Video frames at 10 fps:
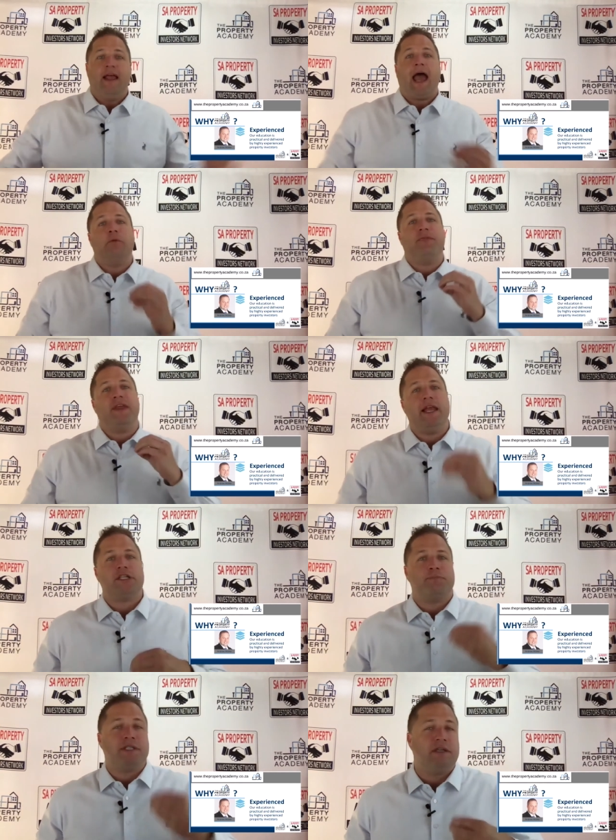And with each
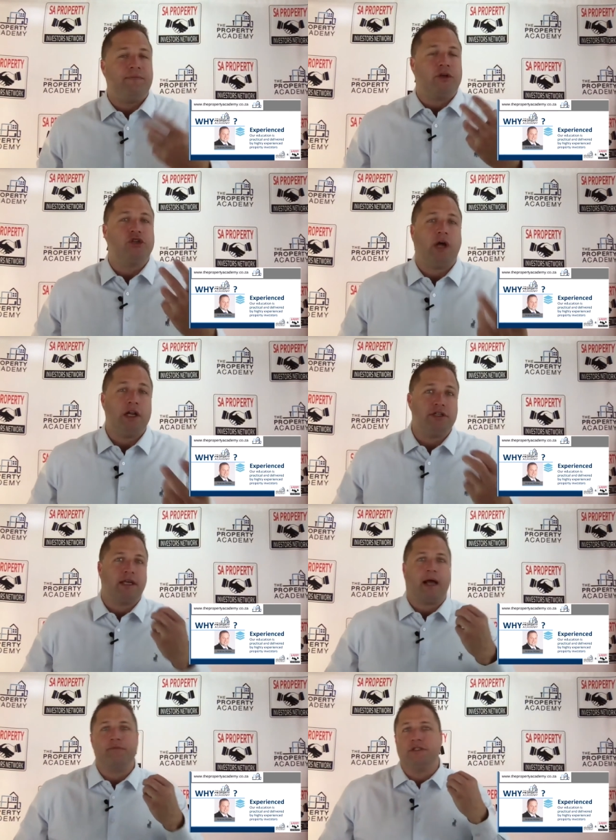specific strategy
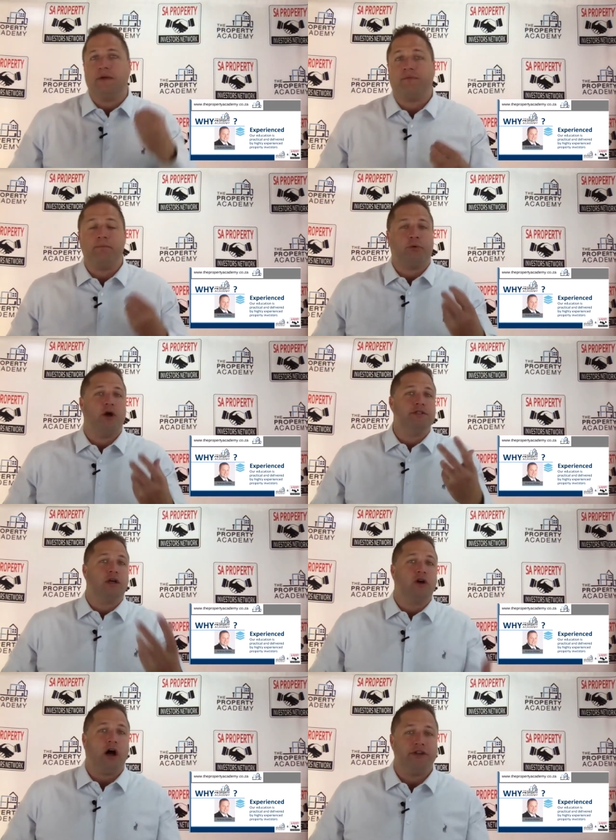comes different pros and
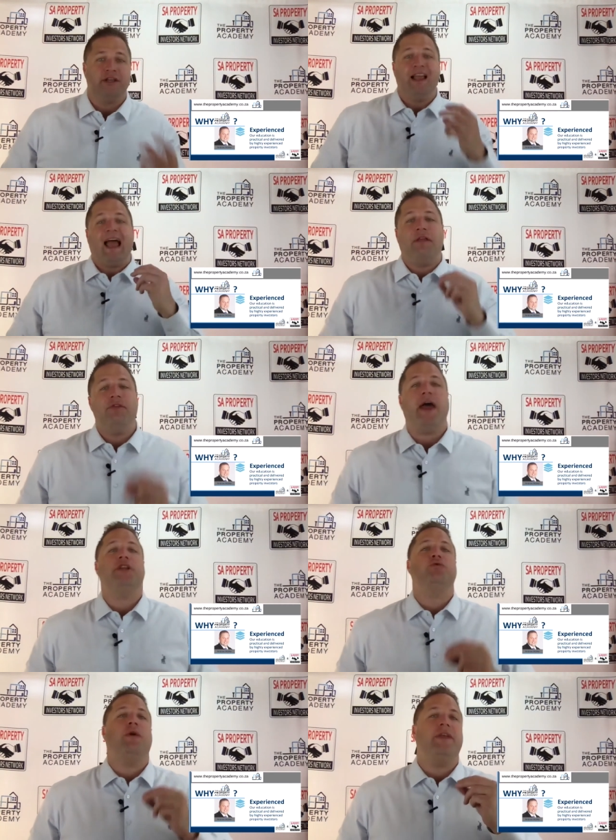cons, and
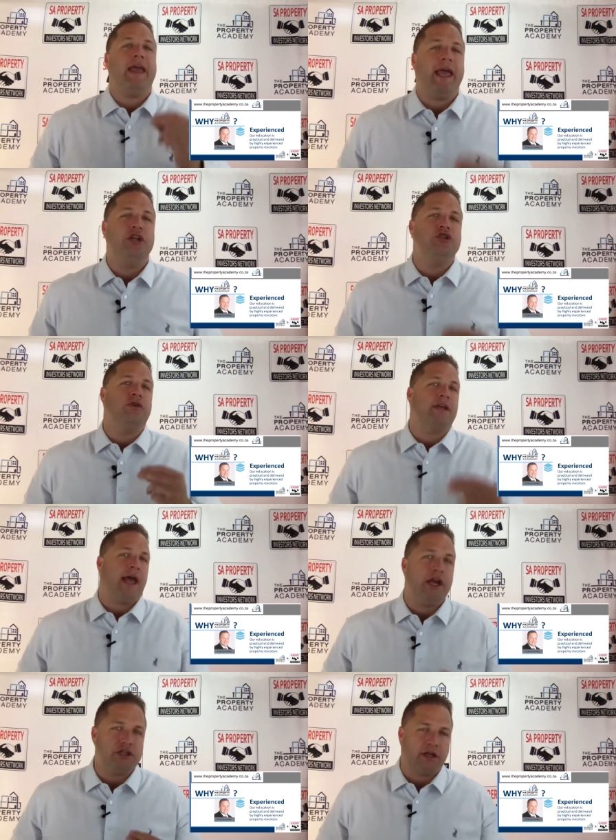that's where the
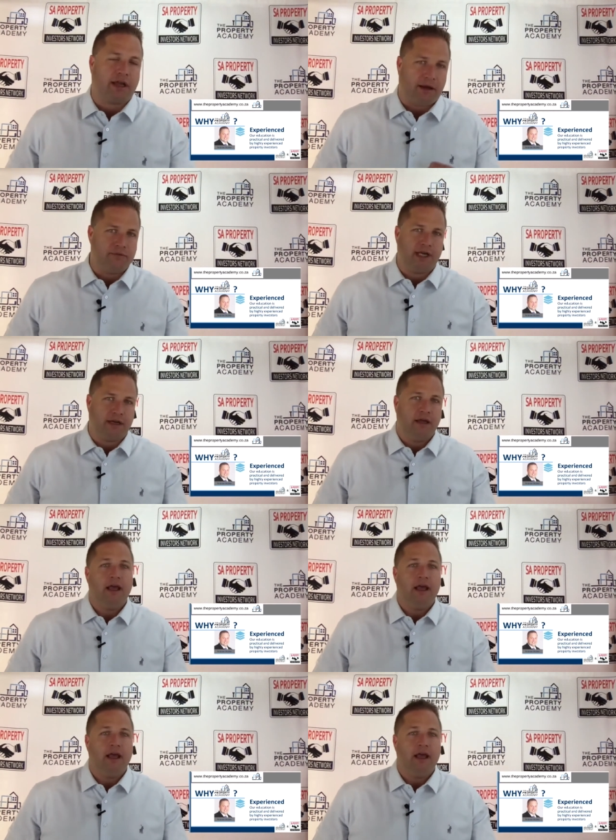education comes in.